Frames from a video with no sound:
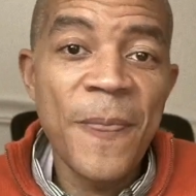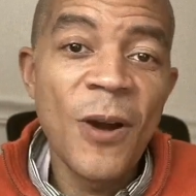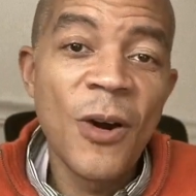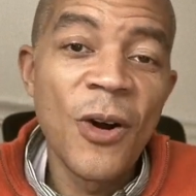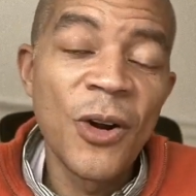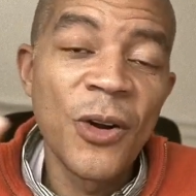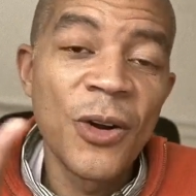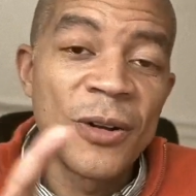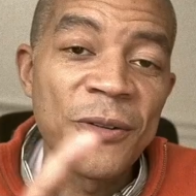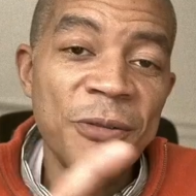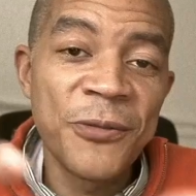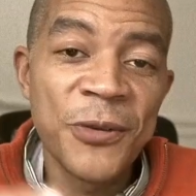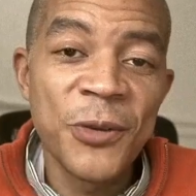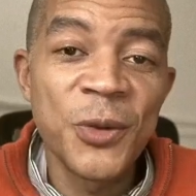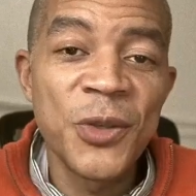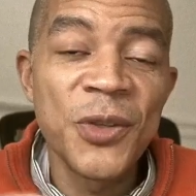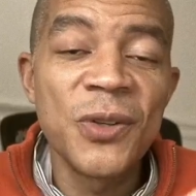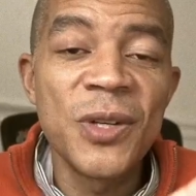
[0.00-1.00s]
are going to
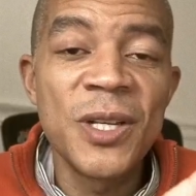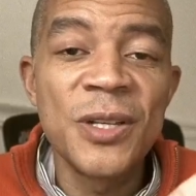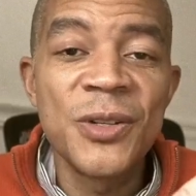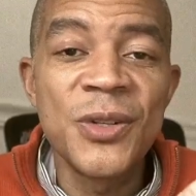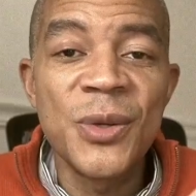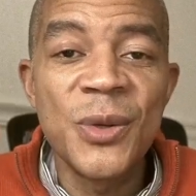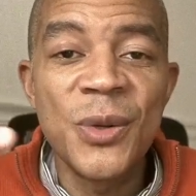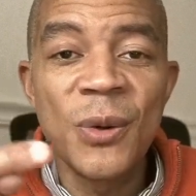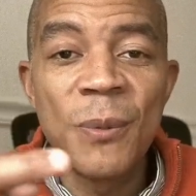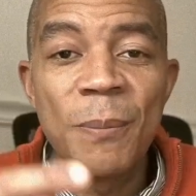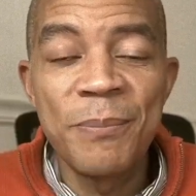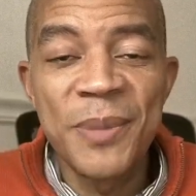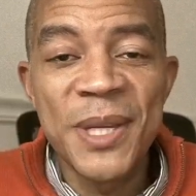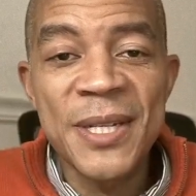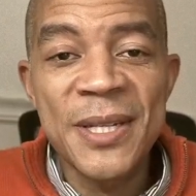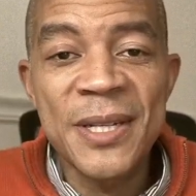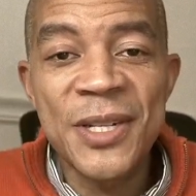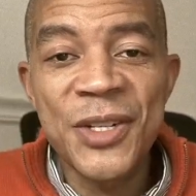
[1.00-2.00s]
filter into your
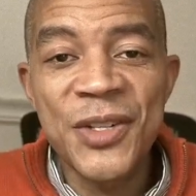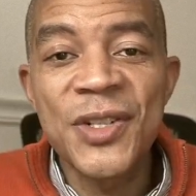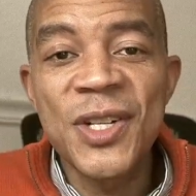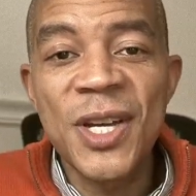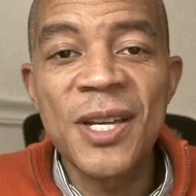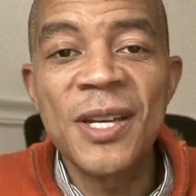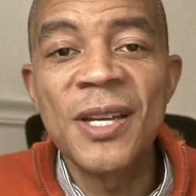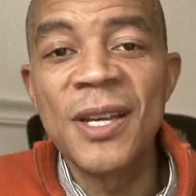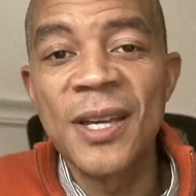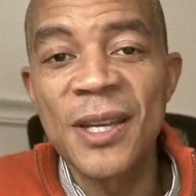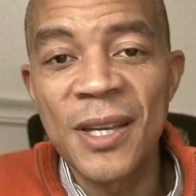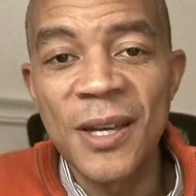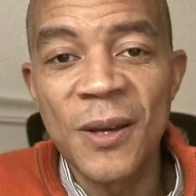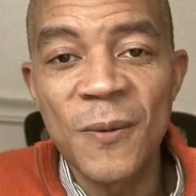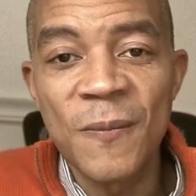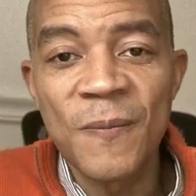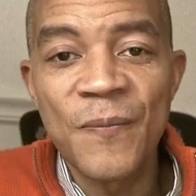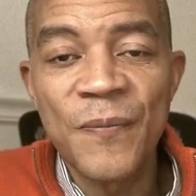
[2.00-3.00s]
business checking
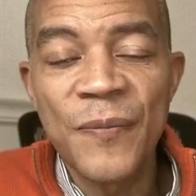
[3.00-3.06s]
account.